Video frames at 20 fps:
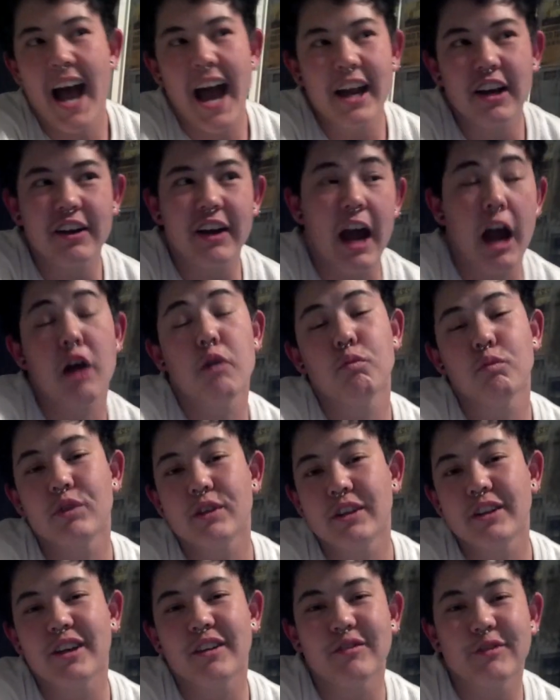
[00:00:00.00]
I'm
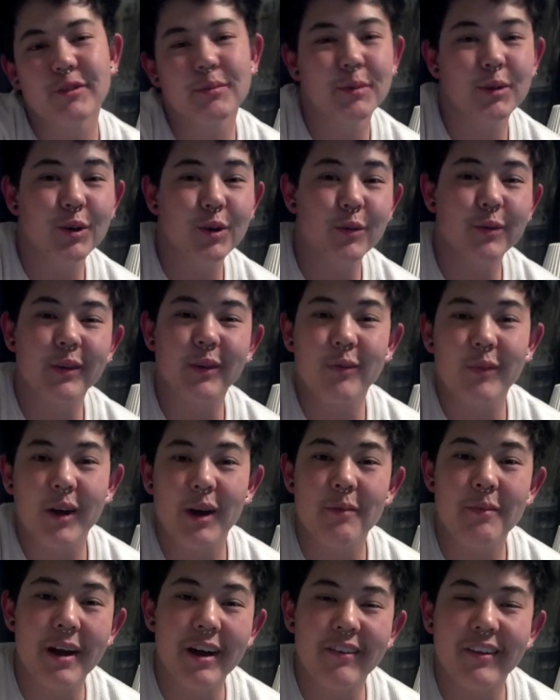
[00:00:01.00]
really comfortable with
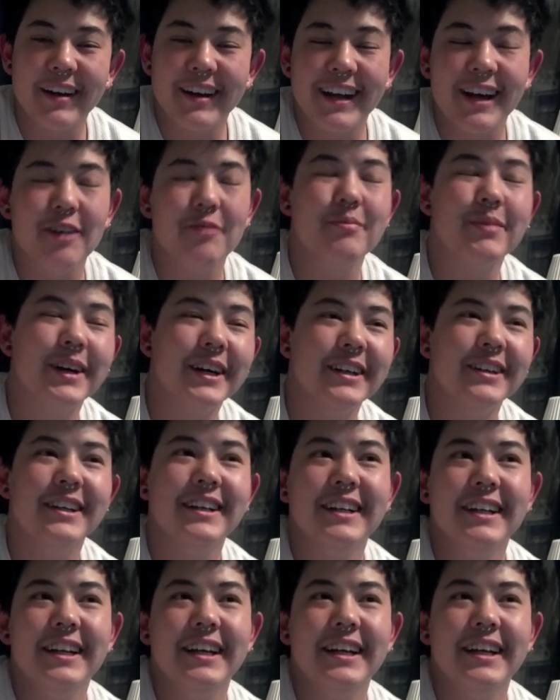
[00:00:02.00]
where I'm at right now, but